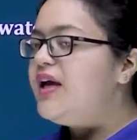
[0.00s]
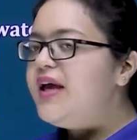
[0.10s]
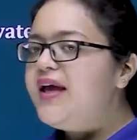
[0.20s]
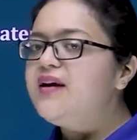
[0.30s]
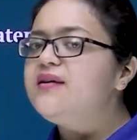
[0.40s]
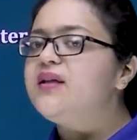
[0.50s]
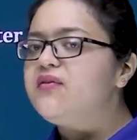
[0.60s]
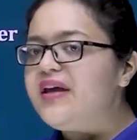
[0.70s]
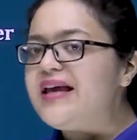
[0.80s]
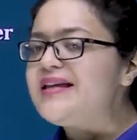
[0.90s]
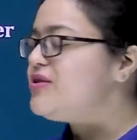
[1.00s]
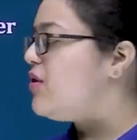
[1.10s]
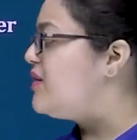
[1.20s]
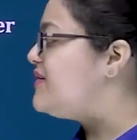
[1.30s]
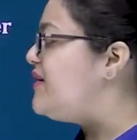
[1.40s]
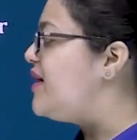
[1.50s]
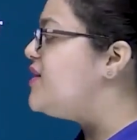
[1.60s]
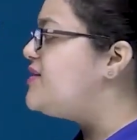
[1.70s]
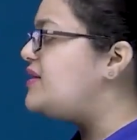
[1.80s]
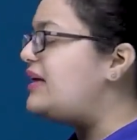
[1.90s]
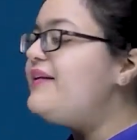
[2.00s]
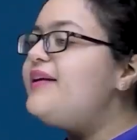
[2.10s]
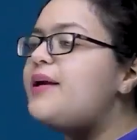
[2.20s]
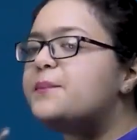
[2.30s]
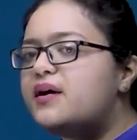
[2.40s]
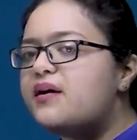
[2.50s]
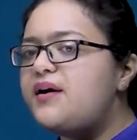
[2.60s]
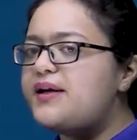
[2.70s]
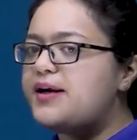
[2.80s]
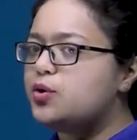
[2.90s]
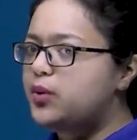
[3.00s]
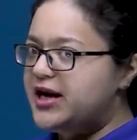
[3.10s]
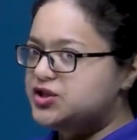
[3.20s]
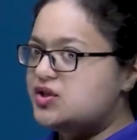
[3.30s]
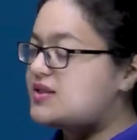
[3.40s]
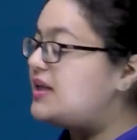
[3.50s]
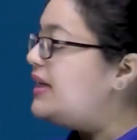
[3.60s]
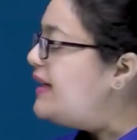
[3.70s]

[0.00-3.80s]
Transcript: Here the waste or sludge is directly burnt into ashes.